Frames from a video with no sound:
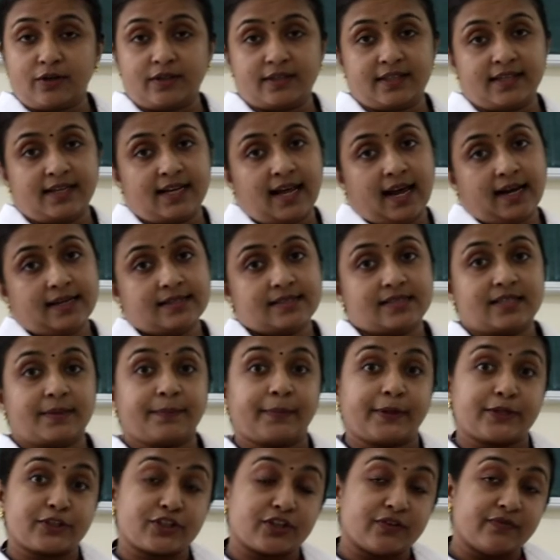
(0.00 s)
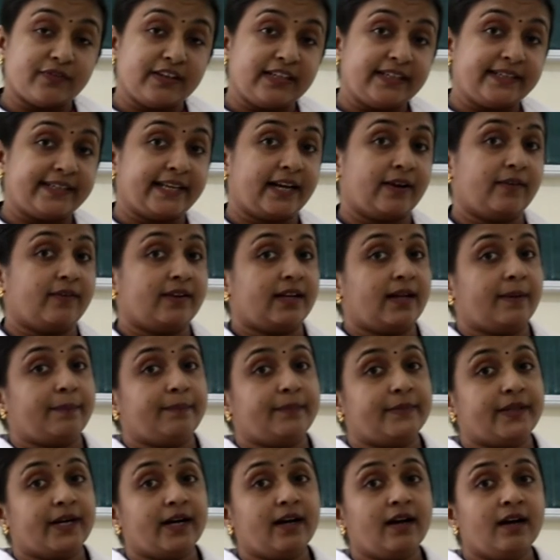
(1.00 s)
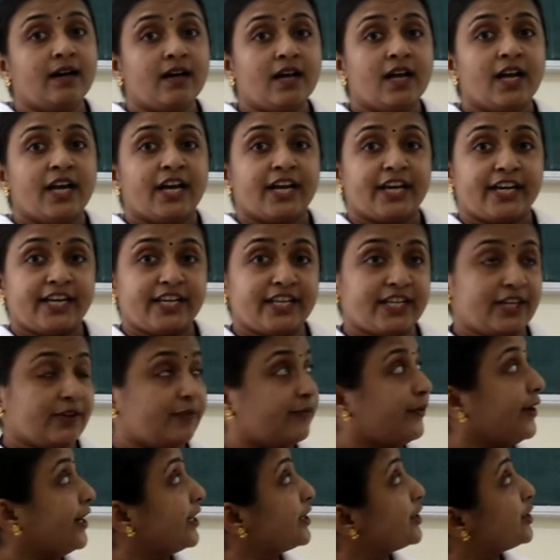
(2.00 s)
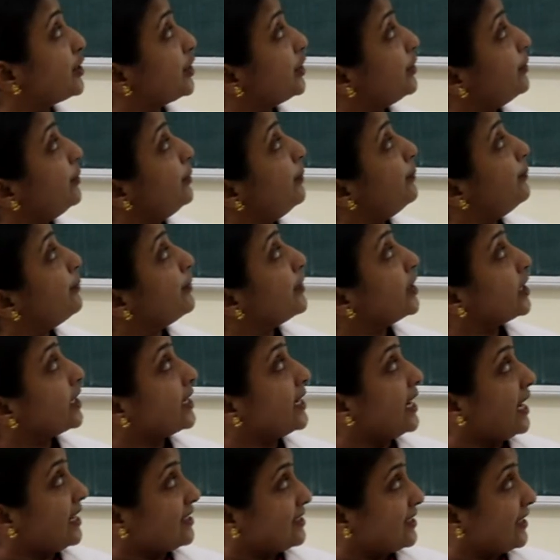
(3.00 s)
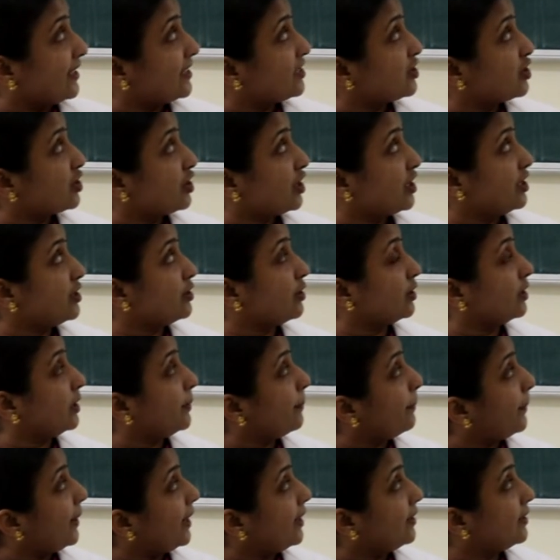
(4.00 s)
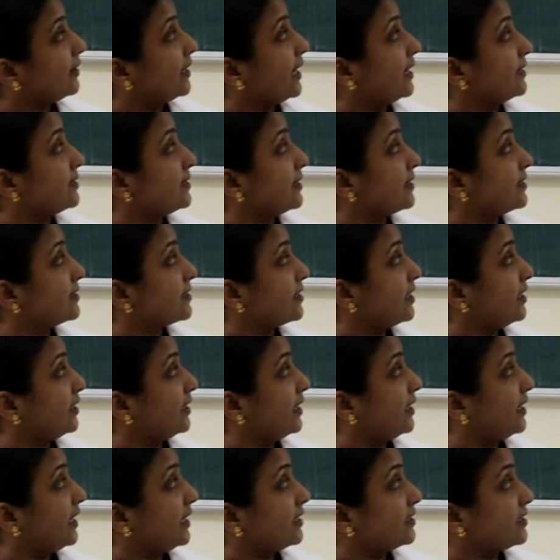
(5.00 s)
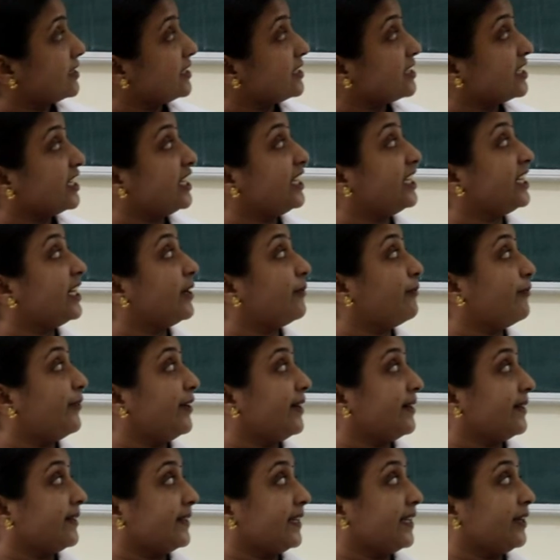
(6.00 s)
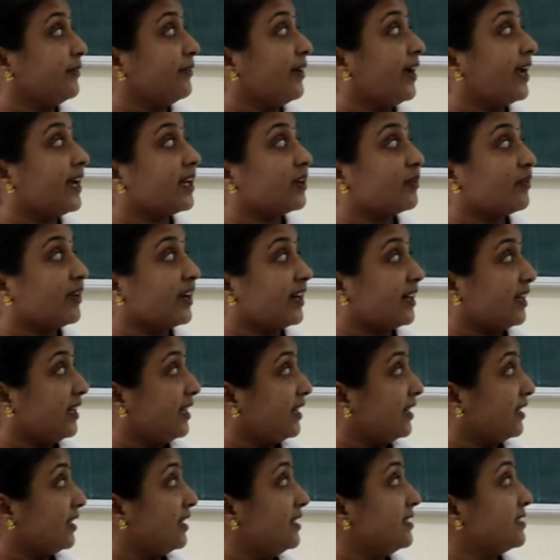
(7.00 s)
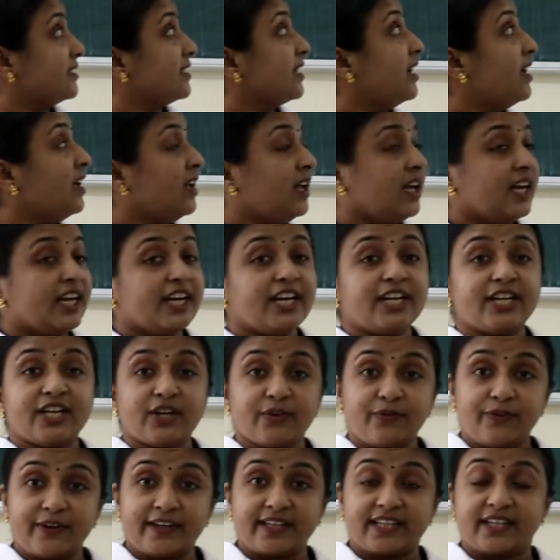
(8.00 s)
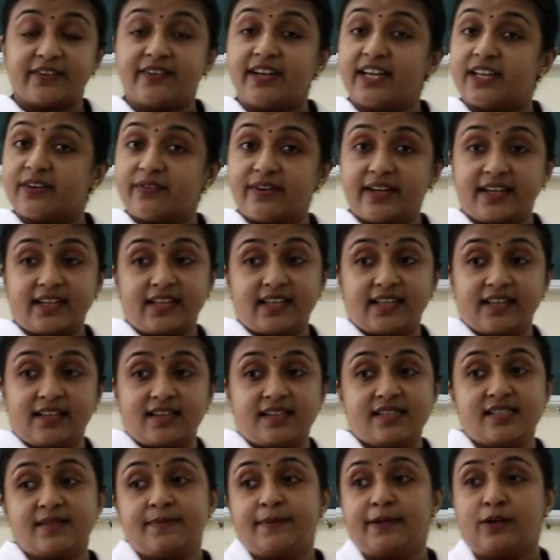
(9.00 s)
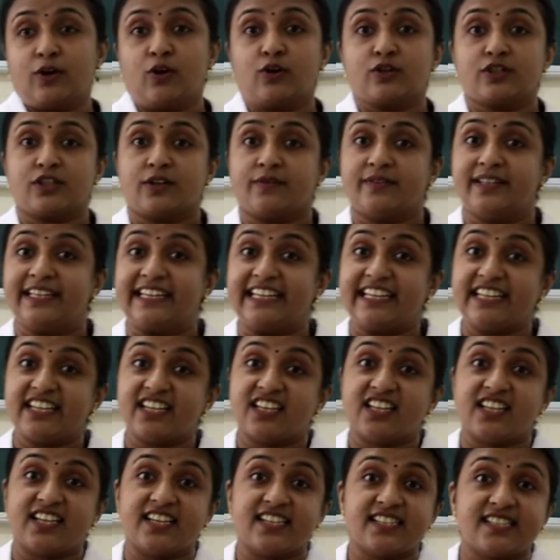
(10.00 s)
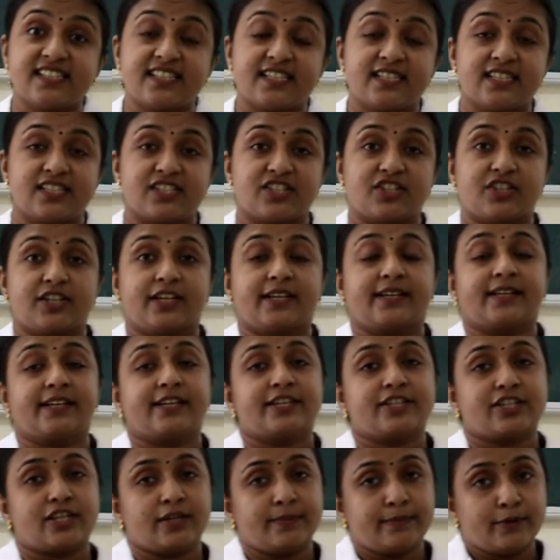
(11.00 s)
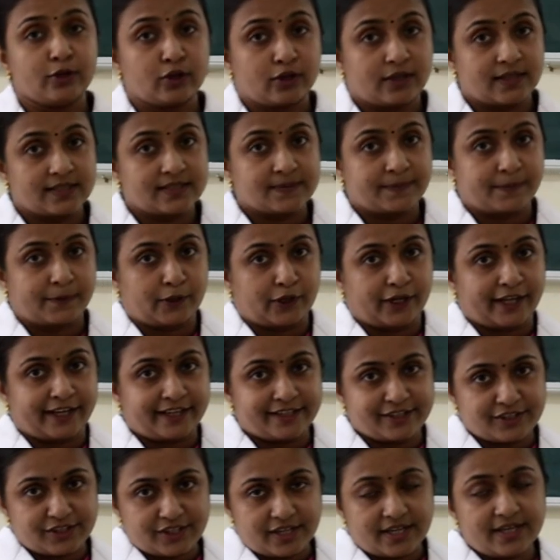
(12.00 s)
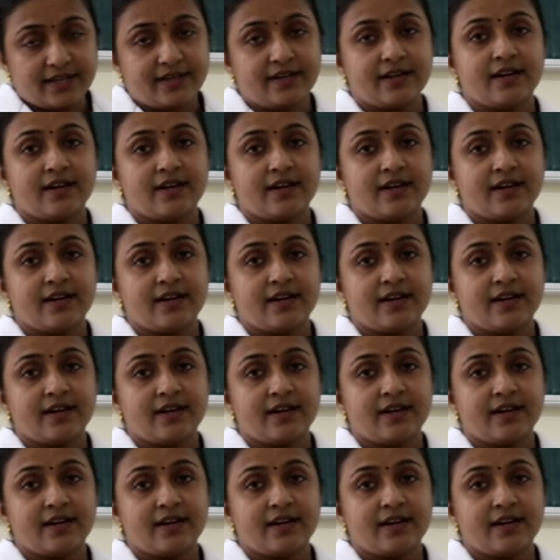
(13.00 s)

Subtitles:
on the lungs. The patient will develop the ineffective gas exchange or the impaired gas exchange. The next is ineffective airway clearance. Ineffective airway clearance because of the increased secretion, mucus production